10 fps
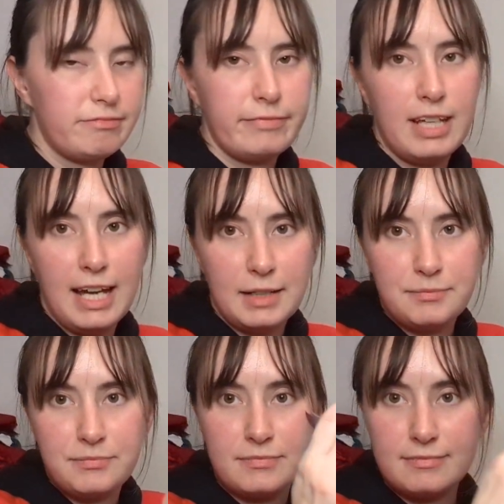yeah,
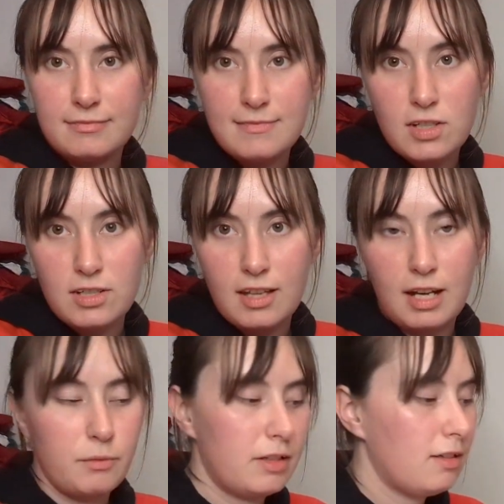just thought
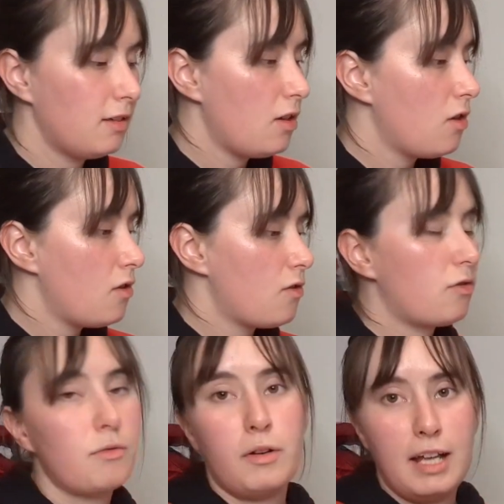I would
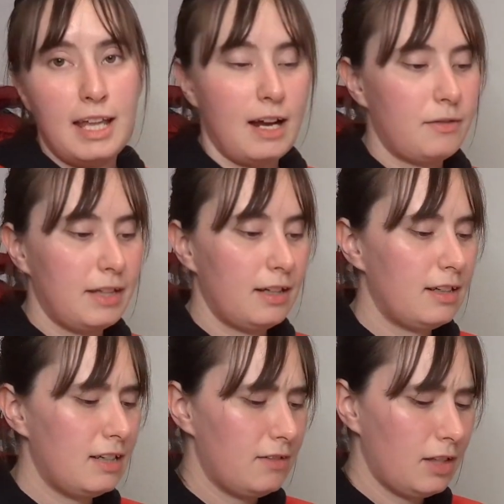throw that out there,
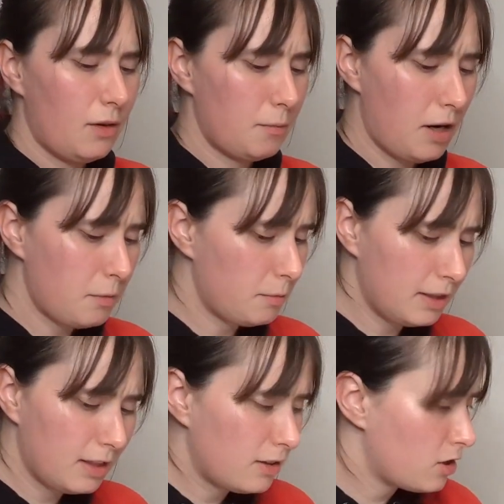even though I'm
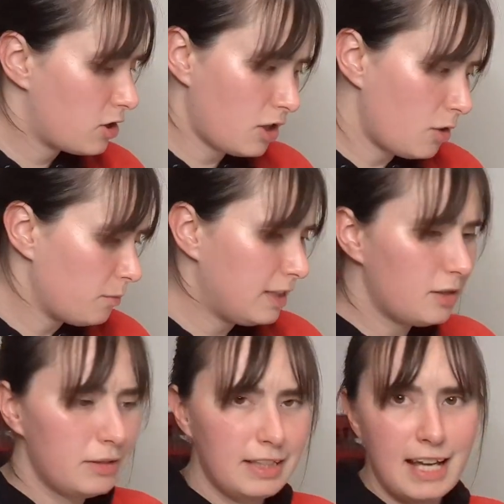probably gonna show me
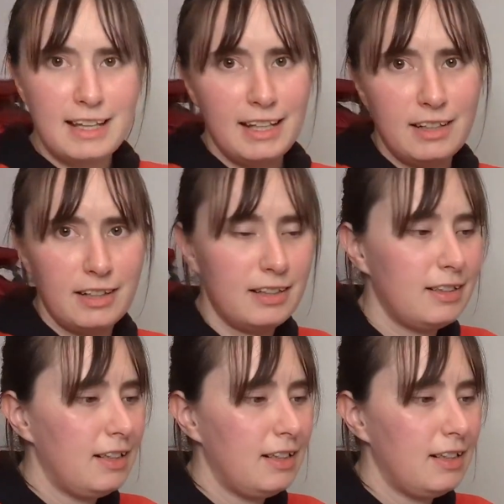doing that later.